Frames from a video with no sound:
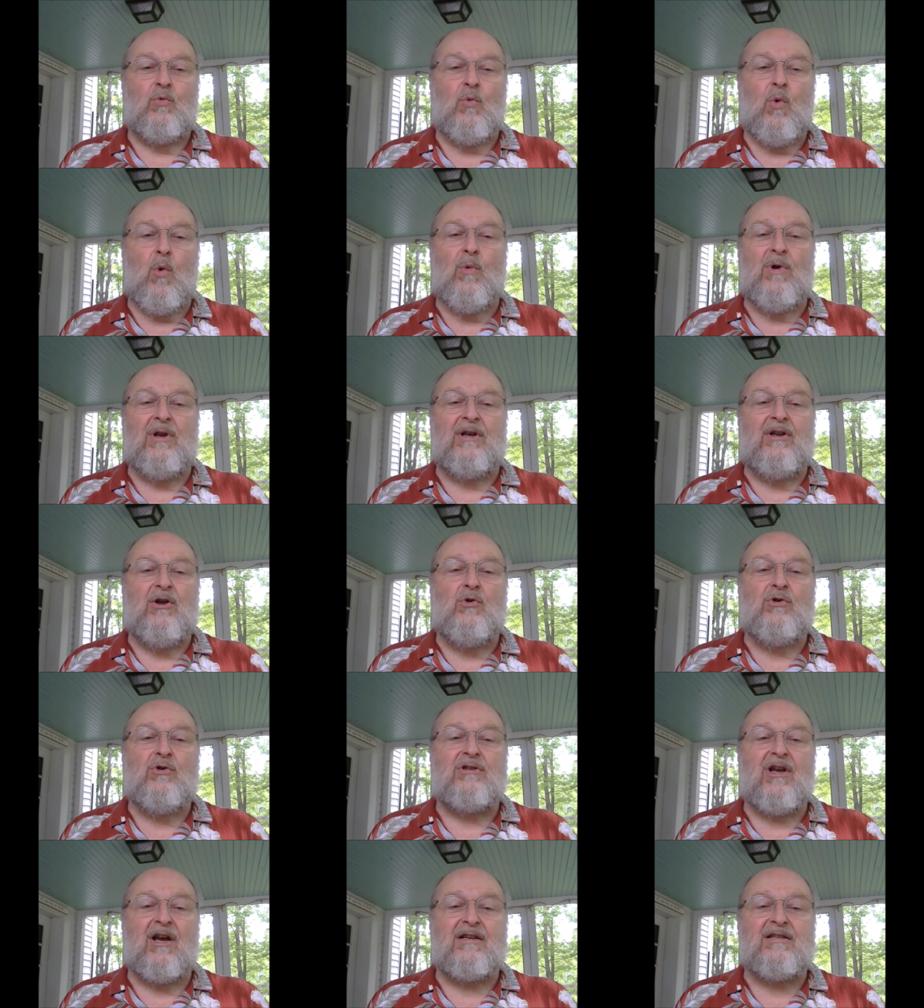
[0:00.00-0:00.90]
When we
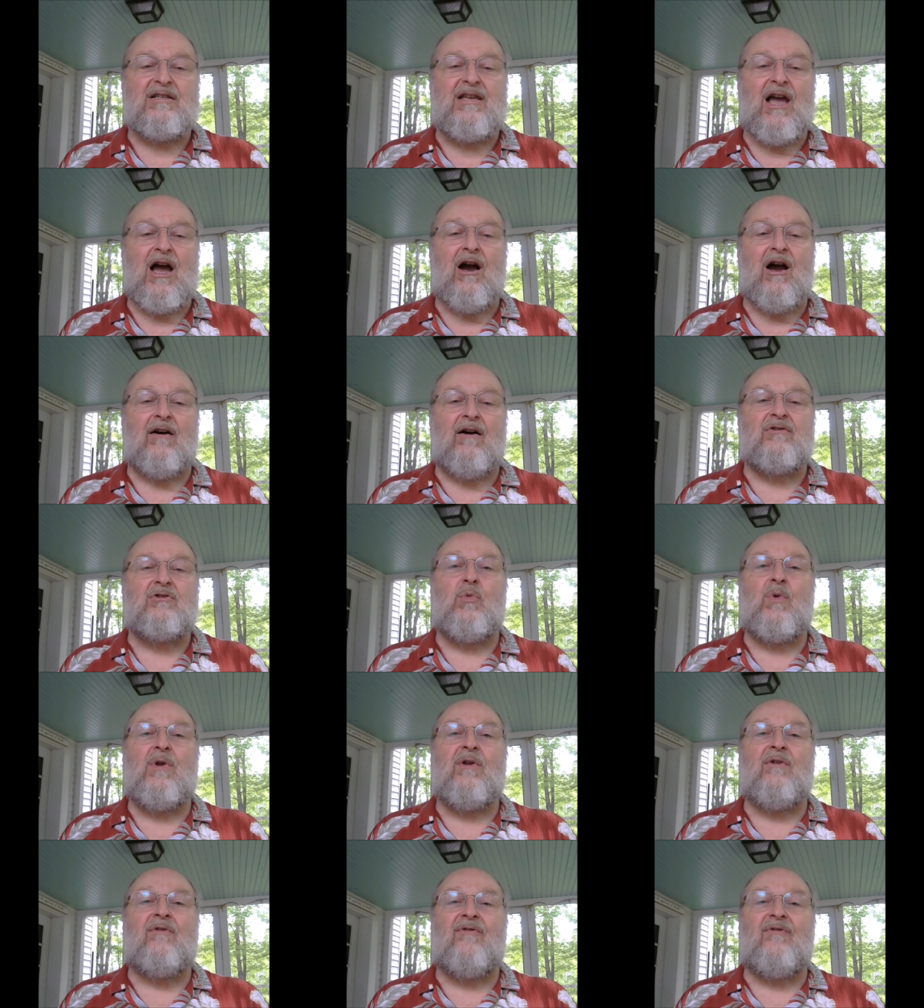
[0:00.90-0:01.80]
lose
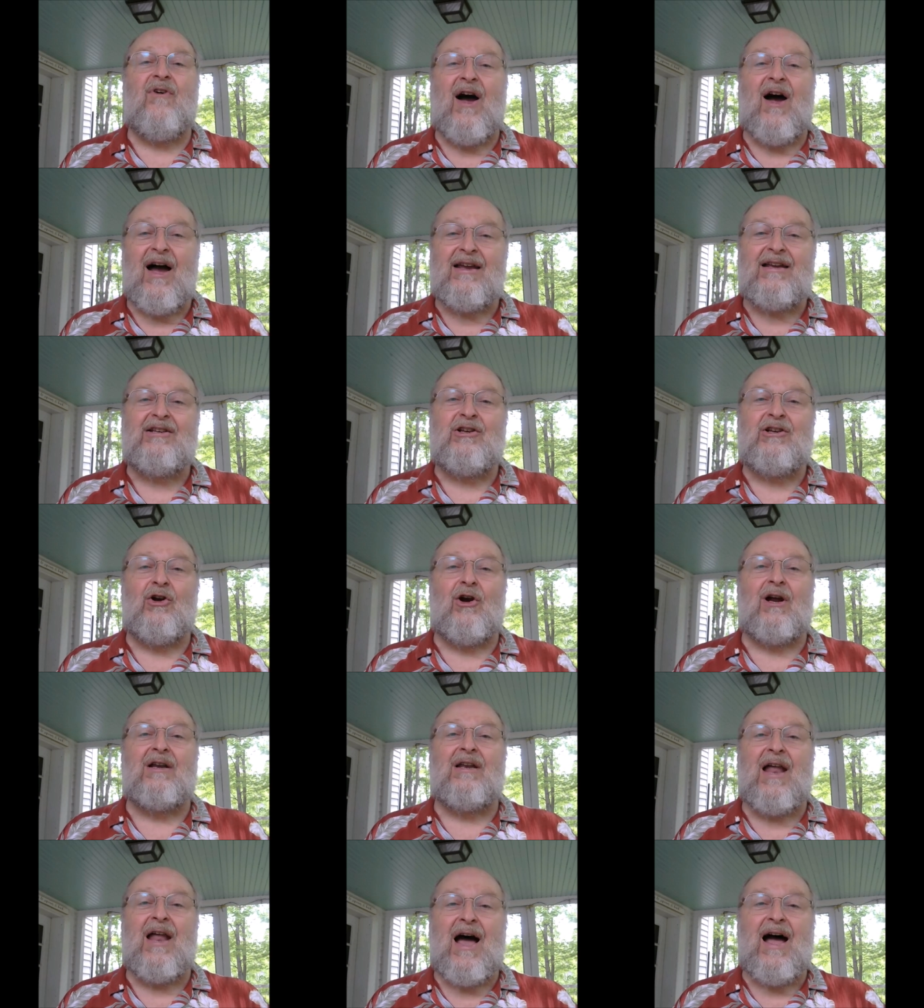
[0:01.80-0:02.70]
ourselves, we find
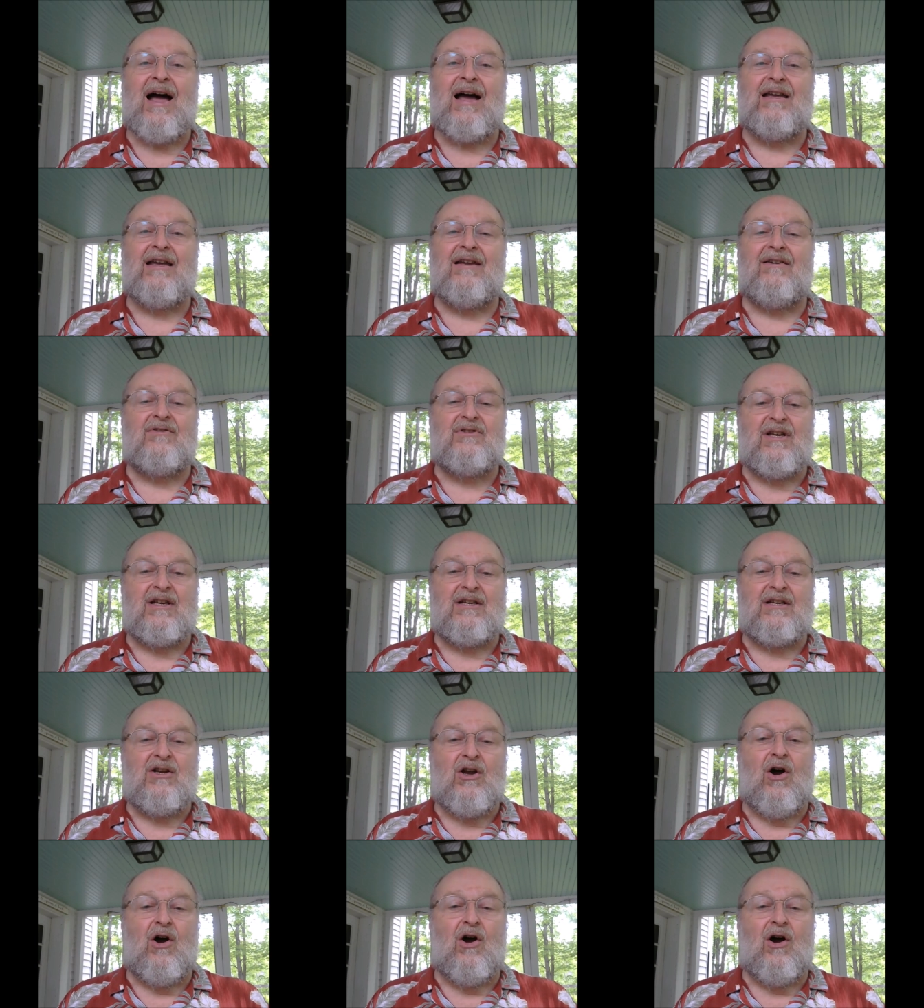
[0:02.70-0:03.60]
our lives
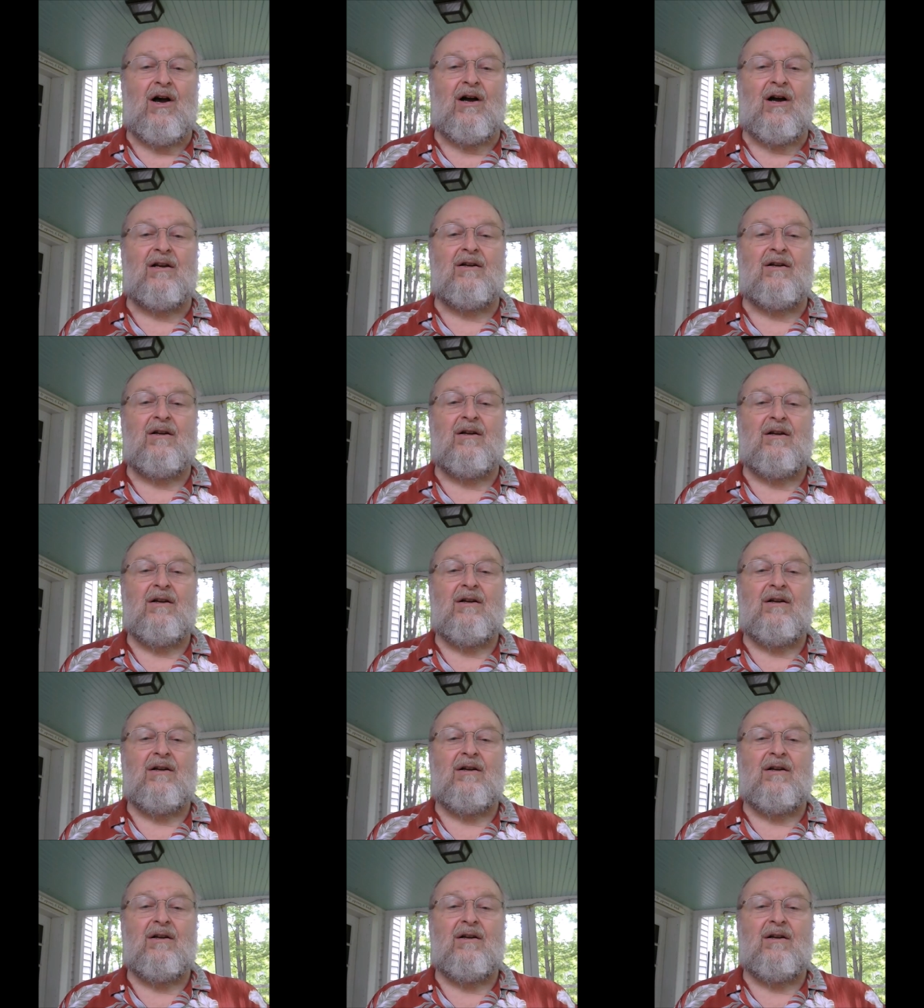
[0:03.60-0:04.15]
in God.